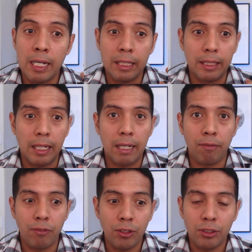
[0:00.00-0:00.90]
the
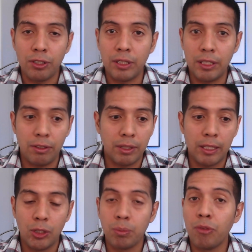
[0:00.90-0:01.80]
vertices, the
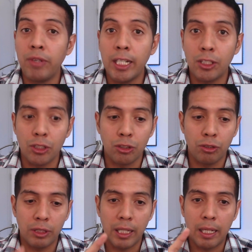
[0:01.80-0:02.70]
normal
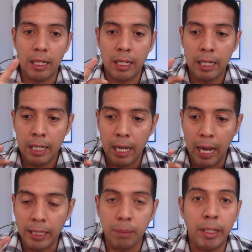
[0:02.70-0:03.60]
vectors, the
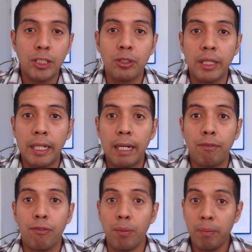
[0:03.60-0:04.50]
animation data
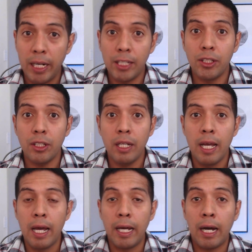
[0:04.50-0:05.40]
from Blender
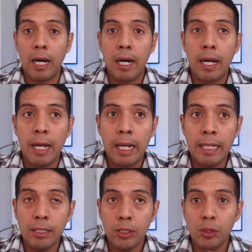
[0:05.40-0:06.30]

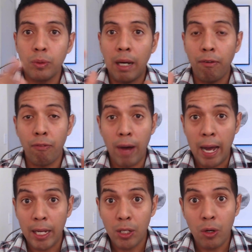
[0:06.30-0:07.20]
into a
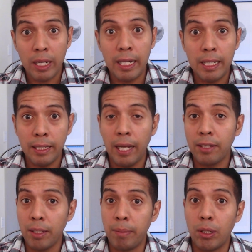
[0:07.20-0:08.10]
file in
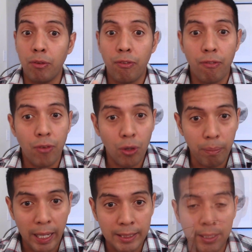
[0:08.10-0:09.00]
XML
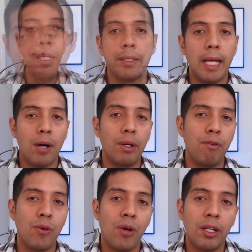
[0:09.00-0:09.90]
format. Now, if
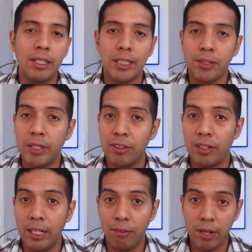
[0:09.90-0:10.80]
you are interested
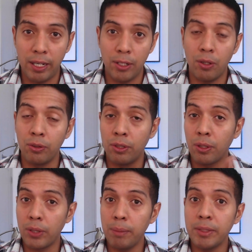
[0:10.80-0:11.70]
in writing your own
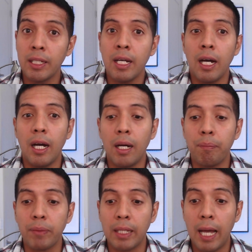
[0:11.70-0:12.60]
script, um,
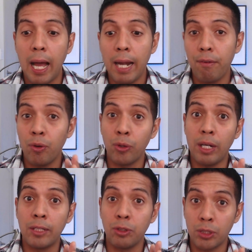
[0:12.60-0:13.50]
I wrote
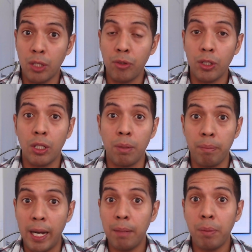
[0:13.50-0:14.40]
a tutorial on
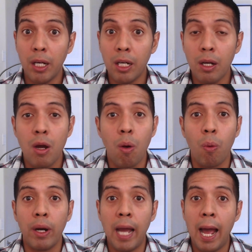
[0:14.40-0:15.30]
my blog
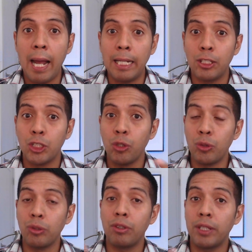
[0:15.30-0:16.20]
where I show
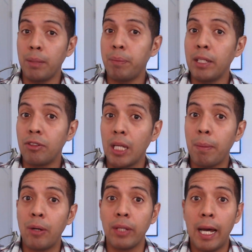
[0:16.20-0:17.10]
you step by step
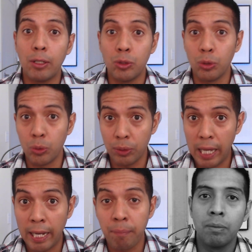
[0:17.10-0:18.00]
on how to do
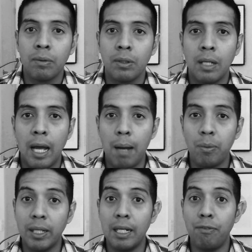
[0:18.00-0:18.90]
that. I'm
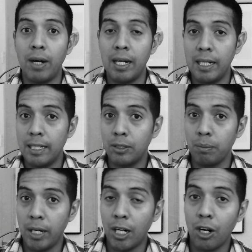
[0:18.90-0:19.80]
going to leave a link to
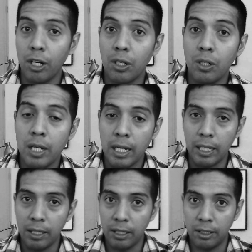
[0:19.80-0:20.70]
my article
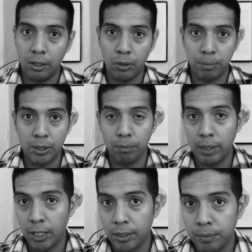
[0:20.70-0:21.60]
in the description
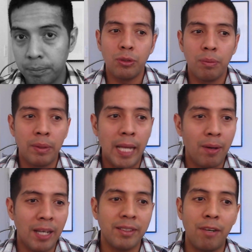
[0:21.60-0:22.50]
below.
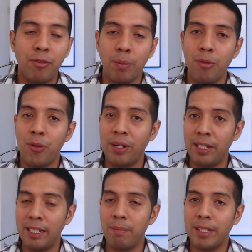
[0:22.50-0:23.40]
Now, aside from
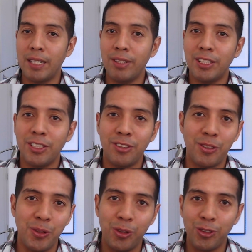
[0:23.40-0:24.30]
3D game characters,
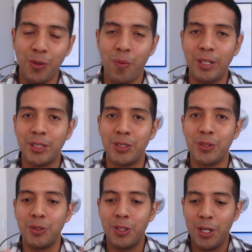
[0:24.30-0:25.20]
you also want to